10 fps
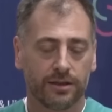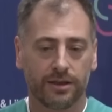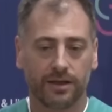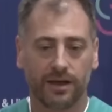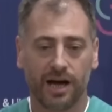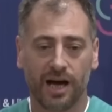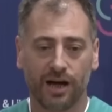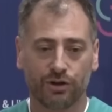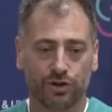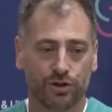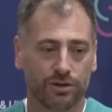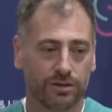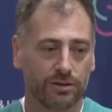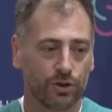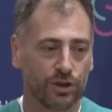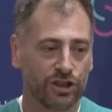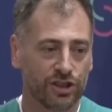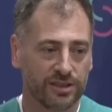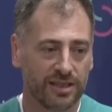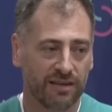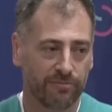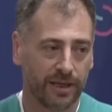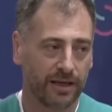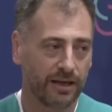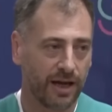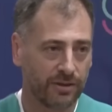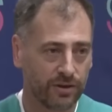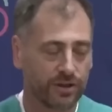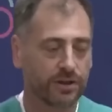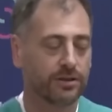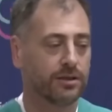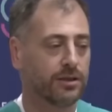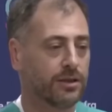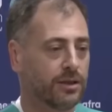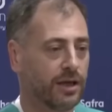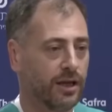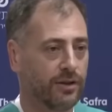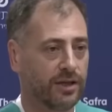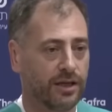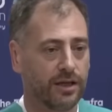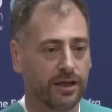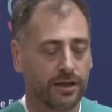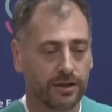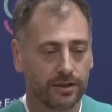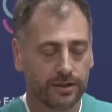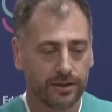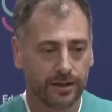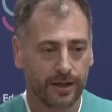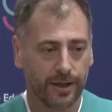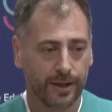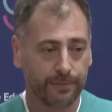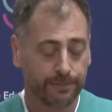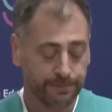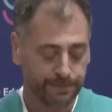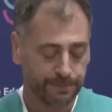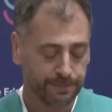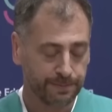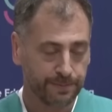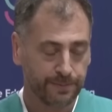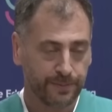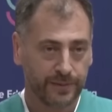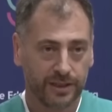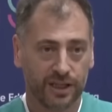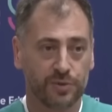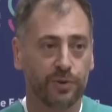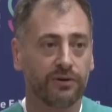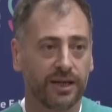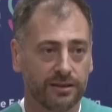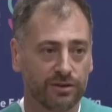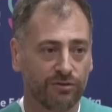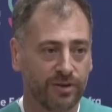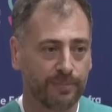uh, harsh conditions they have been under and the um, experience of